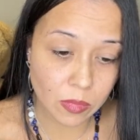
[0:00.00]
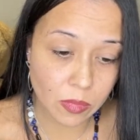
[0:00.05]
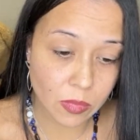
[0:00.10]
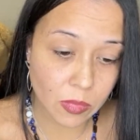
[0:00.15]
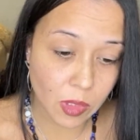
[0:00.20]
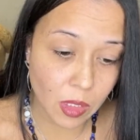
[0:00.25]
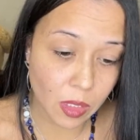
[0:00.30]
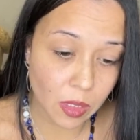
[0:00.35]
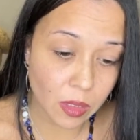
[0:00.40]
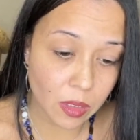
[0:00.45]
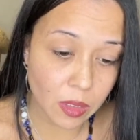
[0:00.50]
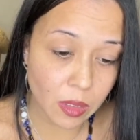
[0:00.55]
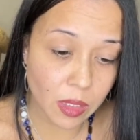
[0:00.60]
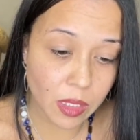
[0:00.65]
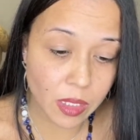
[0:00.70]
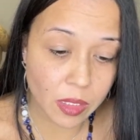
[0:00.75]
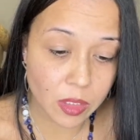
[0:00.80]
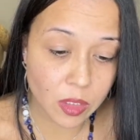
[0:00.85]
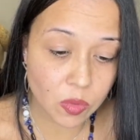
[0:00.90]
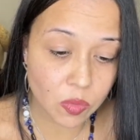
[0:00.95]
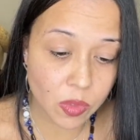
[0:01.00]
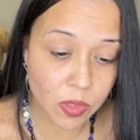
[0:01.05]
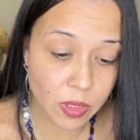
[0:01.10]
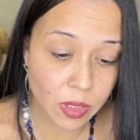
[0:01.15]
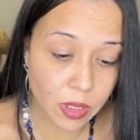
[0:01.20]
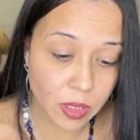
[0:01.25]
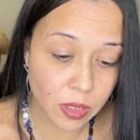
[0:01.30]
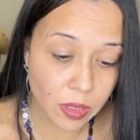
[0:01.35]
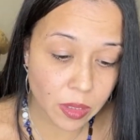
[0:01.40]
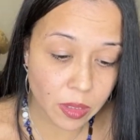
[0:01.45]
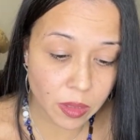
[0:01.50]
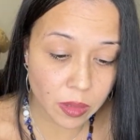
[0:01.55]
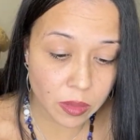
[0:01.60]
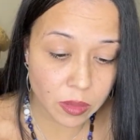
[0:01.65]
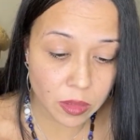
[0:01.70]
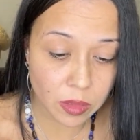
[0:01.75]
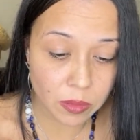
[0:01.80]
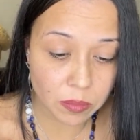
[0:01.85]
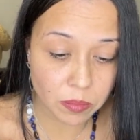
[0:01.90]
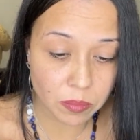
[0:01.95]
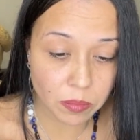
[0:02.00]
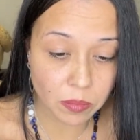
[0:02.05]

And the next one is